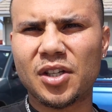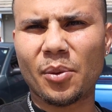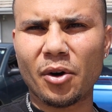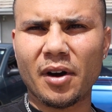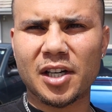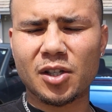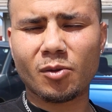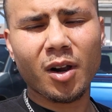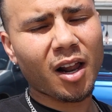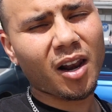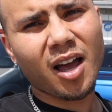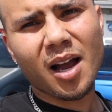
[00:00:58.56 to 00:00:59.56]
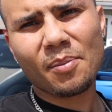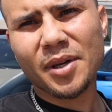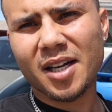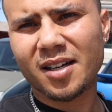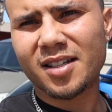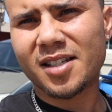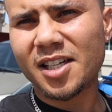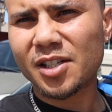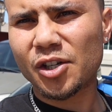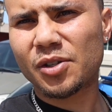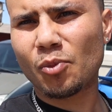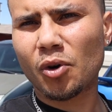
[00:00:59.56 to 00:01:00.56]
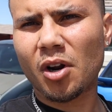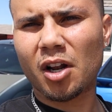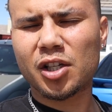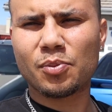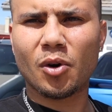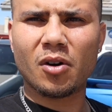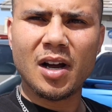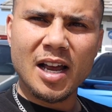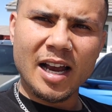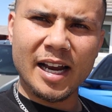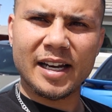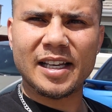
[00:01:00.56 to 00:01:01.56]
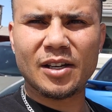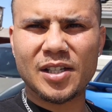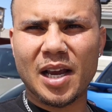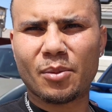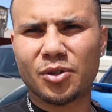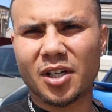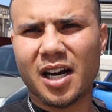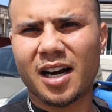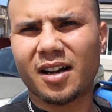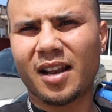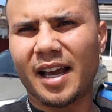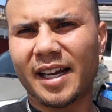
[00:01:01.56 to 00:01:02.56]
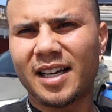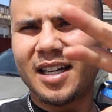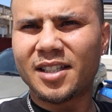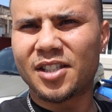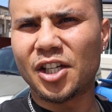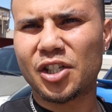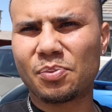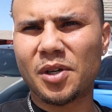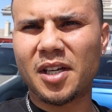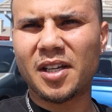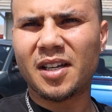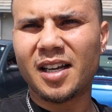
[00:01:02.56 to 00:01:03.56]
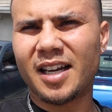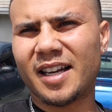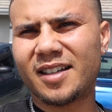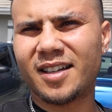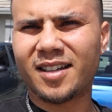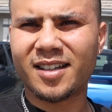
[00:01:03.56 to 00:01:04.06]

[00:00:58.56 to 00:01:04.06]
WRX a lot because he's just more knowledgeable and he's able to kind of like teach me in